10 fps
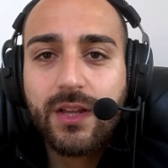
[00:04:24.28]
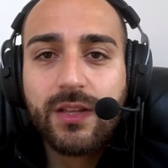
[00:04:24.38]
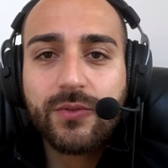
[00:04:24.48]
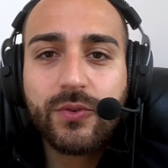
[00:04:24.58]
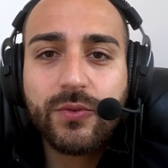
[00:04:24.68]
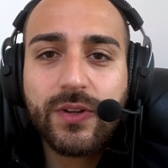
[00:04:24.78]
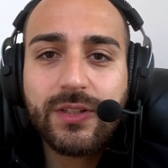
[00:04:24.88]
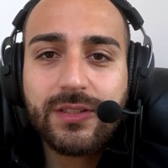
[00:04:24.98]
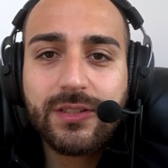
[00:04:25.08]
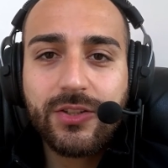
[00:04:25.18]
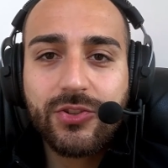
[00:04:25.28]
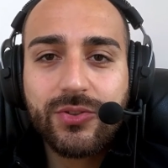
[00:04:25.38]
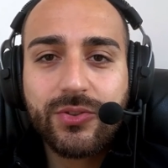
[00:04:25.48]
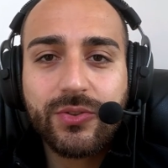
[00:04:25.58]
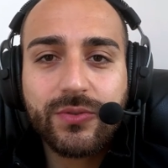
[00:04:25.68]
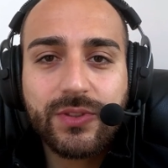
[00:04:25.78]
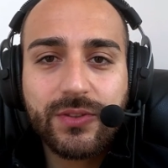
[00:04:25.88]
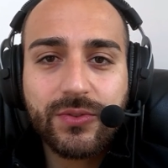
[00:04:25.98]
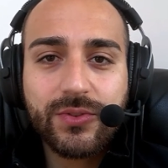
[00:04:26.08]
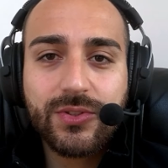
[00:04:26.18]
If you find a dictionary of
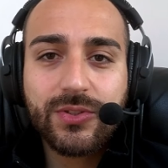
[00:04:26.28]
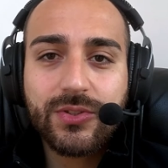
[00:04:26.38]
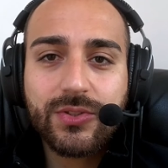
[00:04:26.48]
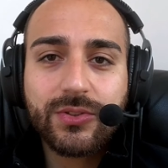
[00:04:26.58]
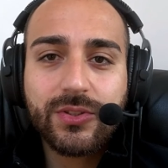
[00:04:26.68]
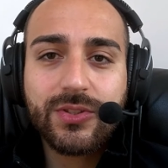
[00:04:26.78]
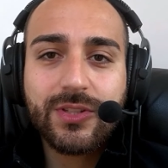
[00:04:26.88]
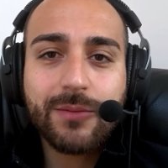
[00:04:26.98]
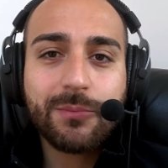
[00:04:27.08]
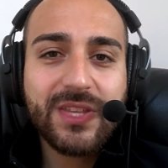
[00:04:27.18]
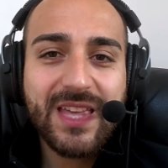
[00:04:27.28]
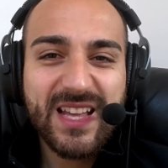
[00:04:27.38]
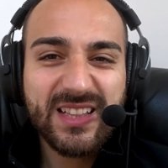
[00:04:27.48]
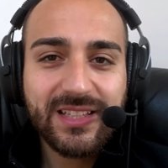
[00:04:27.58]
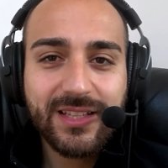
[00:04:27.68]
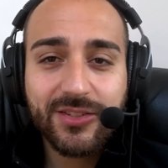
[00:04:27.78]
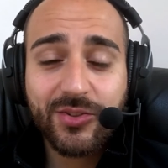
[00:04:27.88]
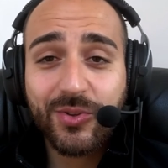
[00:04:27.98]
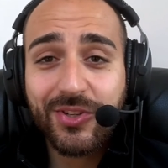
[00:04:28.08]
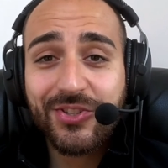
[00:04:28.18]
differences listing Bijeli as
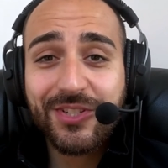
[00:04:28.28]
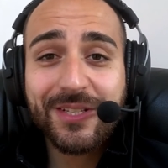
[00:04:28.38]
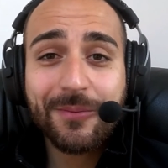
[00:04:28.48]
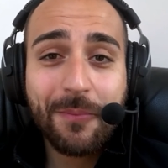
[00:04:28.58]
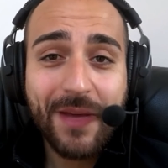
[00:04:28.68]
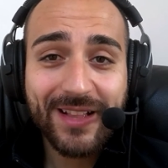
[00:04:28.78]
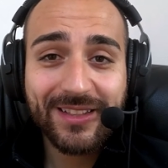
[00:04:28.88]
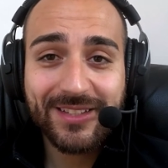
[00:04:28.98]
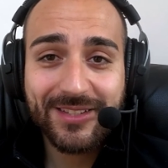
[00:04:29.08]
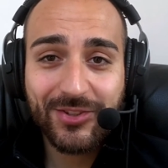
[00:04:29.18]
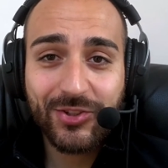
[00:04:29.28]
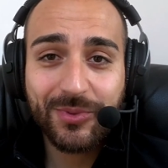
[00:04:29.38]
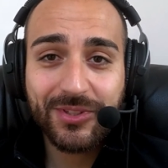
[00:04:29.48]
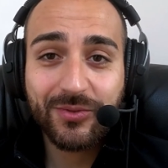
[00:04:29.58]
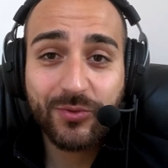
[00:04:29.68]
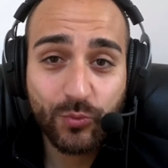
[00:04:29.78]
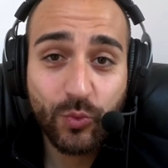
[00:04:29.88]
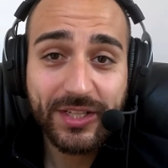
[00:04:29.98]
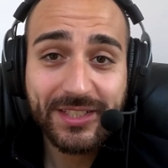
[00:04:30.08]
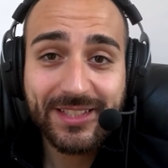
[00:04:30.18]
Croatian and Beli as Serbian for
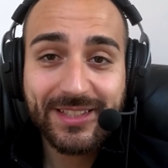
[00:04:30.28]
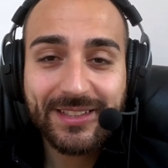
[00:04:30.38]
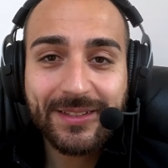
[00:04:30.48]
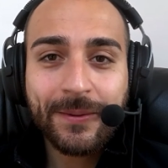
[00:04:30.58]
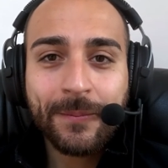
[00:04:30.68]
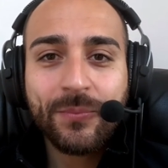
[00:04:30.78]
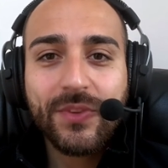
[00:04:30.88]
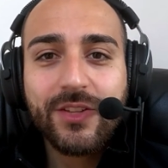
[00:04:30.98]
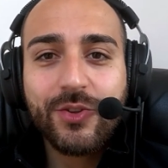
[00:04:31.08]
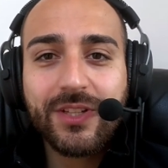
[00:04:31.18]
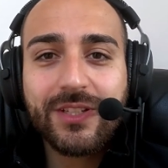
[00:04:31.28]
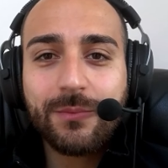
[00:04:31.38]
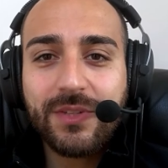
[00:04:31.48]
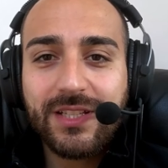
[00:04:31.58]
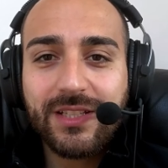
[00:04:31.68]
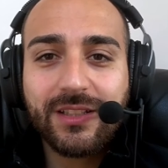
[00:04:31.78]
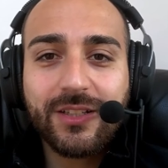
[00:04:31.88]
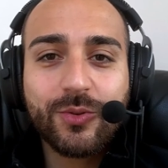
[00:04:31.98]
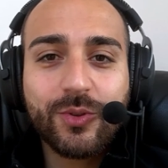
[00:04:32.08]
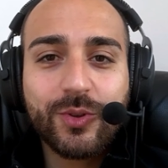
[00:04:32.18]
white, you can immediately
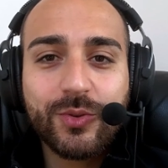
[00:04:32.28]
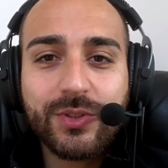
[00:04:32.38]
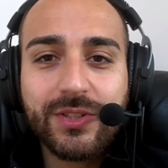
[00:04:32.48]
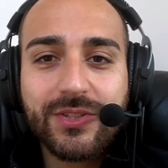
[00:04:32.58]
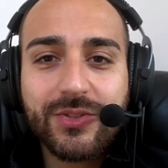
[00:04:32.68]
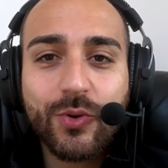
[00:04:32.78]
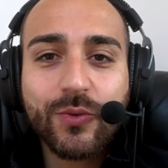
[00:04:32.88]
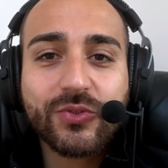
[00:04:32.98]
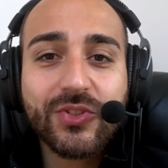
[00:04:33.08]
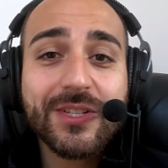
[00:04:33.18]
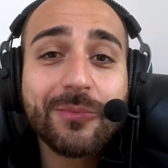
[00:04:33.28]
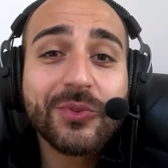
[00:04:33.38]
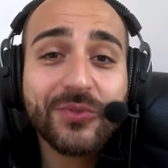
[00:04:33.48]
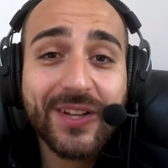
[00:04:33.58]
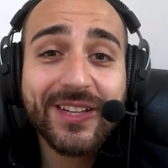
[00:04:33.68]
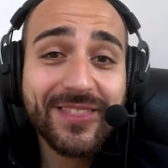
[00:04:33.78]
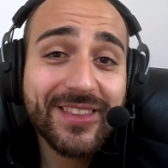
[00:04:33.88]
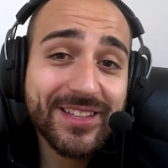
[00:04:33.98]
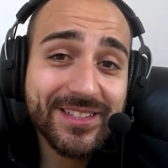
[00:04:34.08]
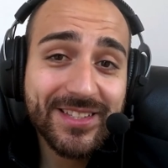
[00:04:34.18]
conclude it's oversimplifying
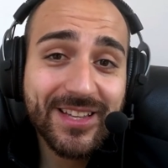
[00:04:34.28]
things.